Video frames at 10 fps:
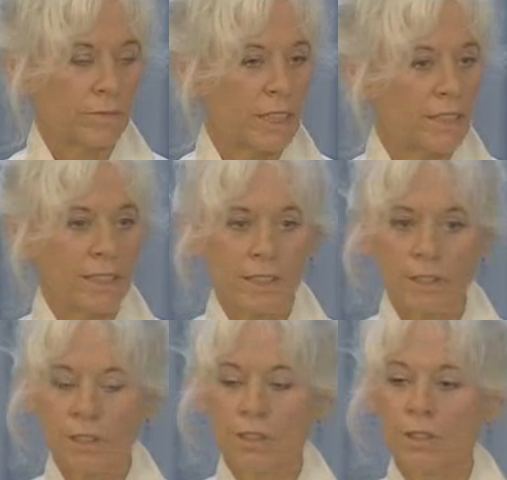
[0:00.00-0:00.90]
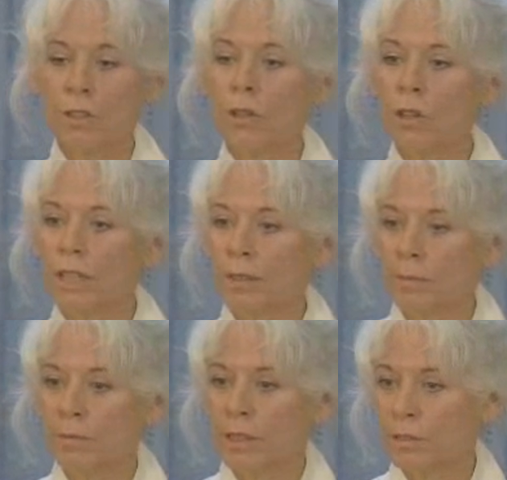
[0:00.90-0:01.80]
is not just a toy
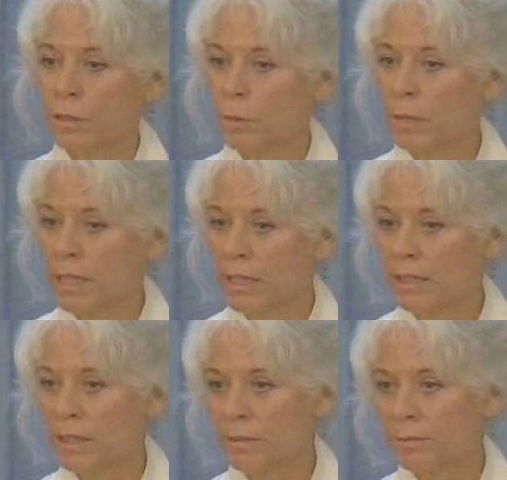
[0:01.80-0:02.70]
of your mind.